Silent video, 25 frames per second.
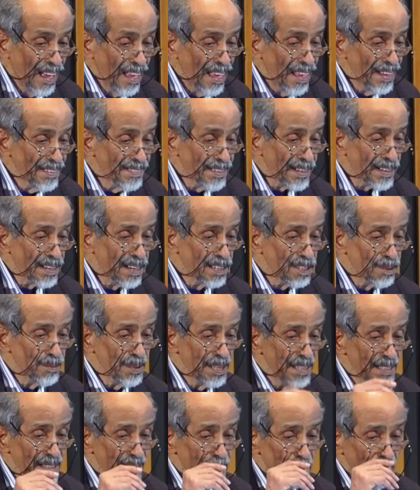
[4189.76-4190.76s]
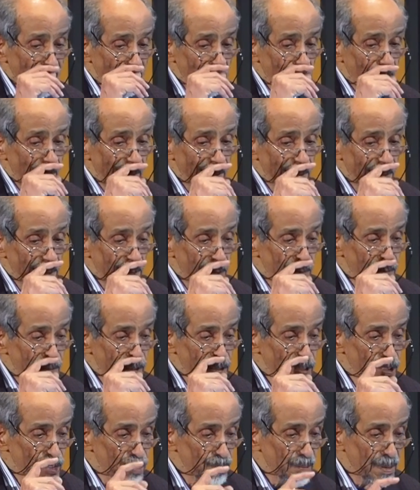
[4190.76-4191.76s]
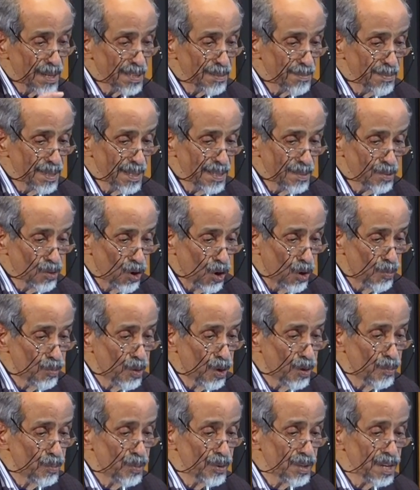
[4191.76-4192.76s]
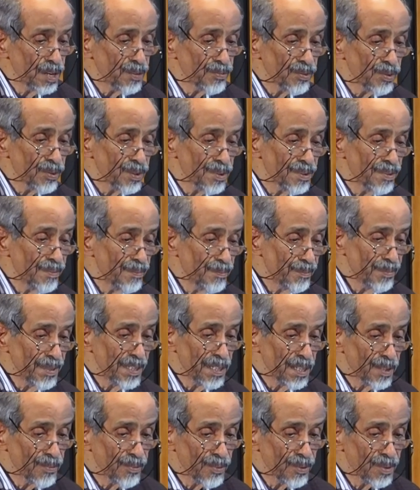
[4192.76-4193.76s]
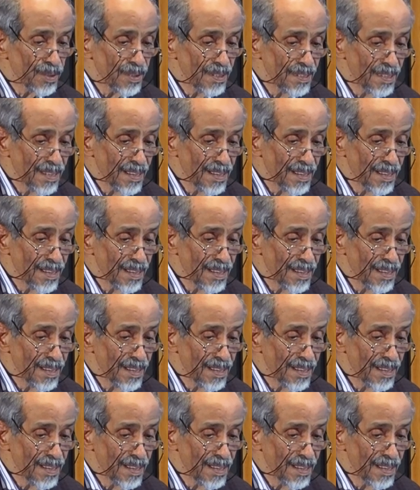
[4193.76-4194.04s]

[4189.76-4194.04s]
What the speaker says: It occurred to me that mathematical questions might be no more meaningful